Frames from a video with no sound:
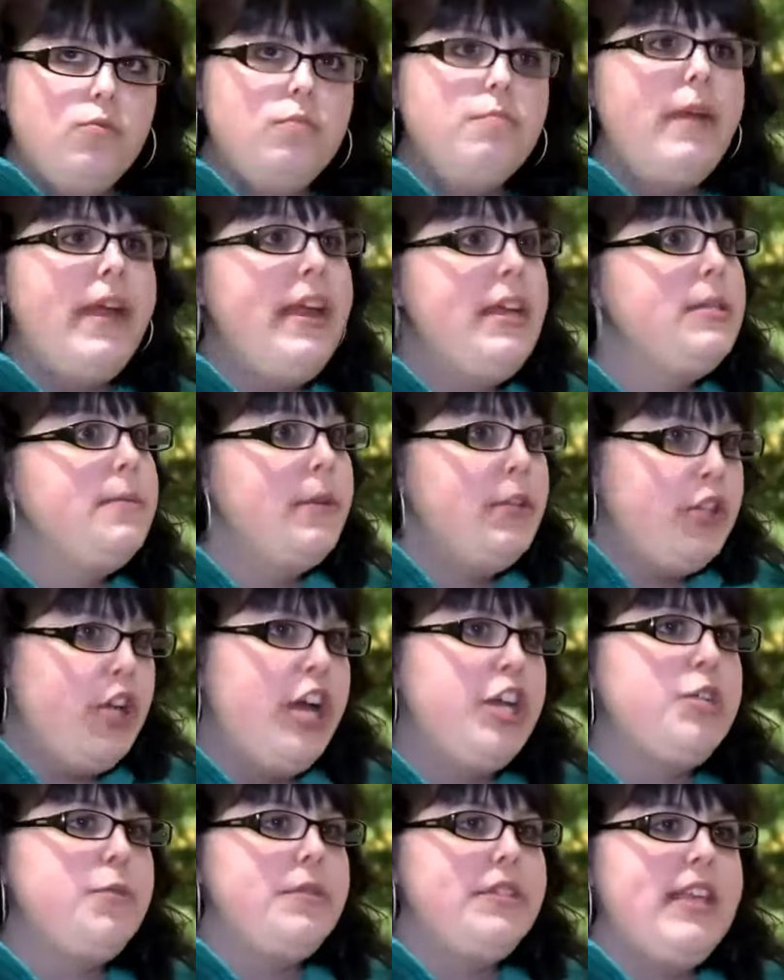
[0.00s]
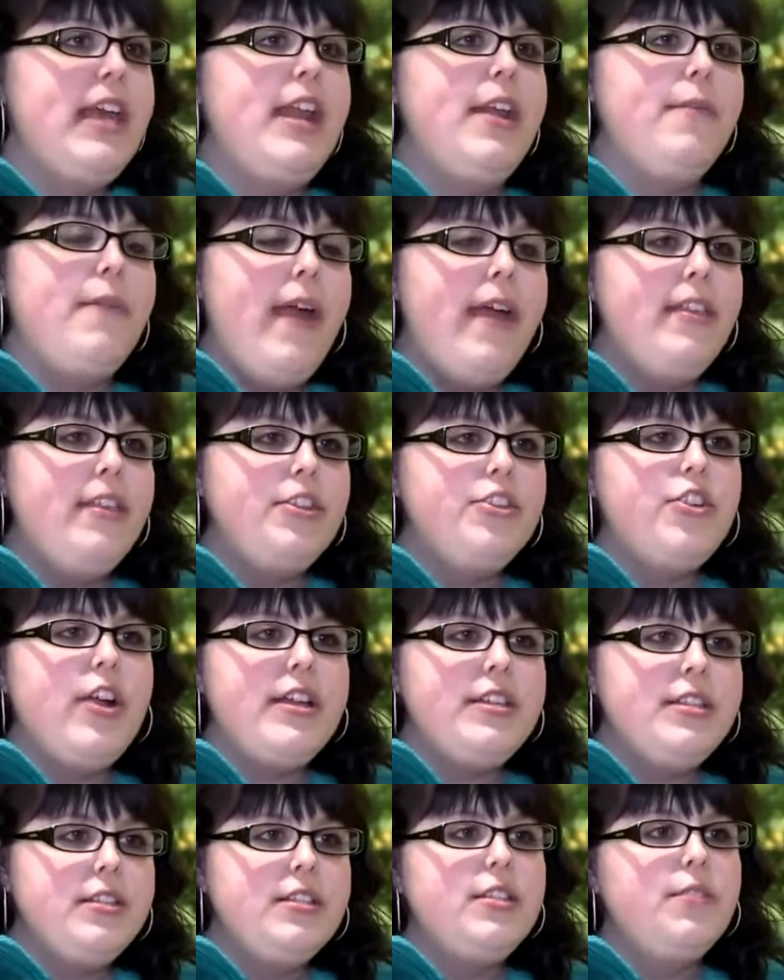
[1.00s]
my husband Josh was getting Ryland
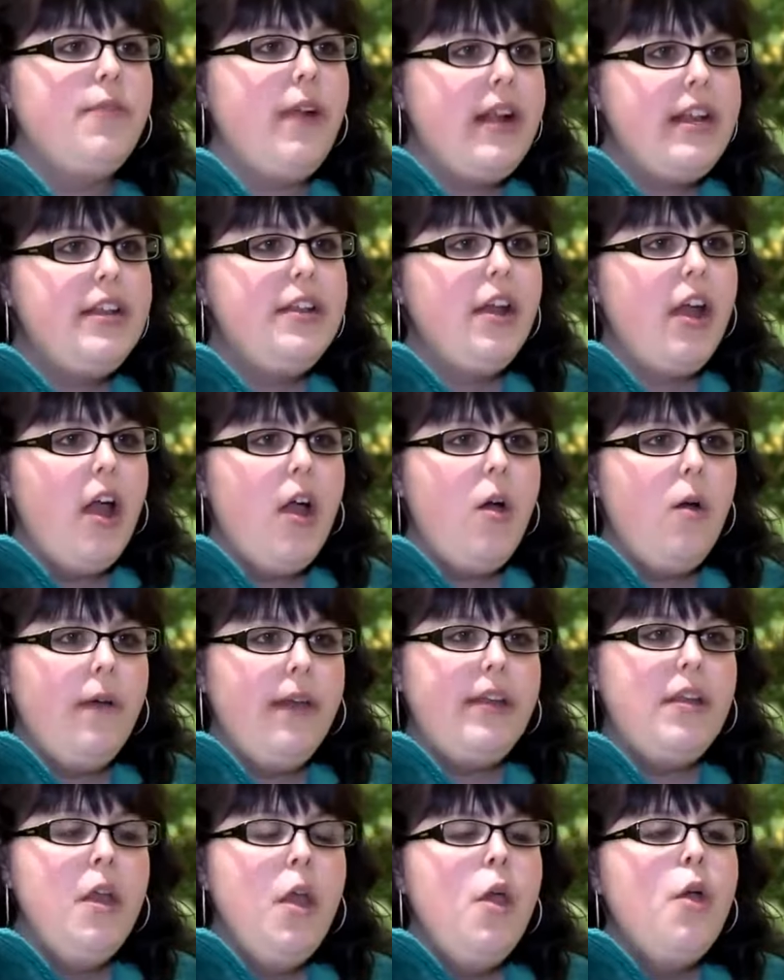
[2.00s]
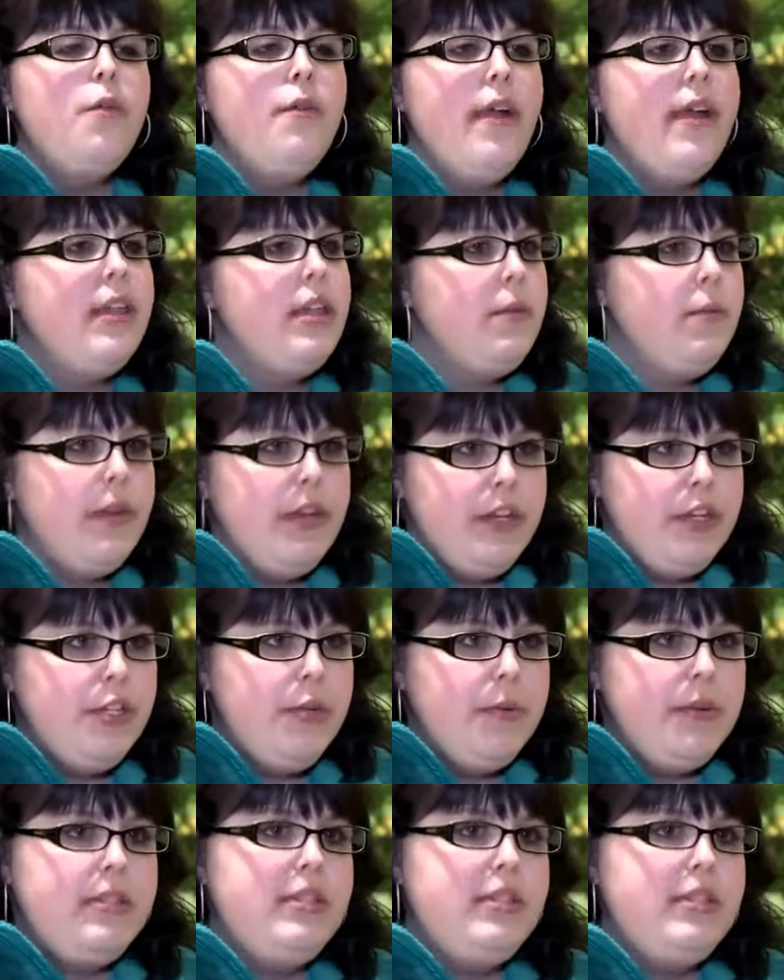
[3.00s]
dressed and ready to go, and Ryland went into a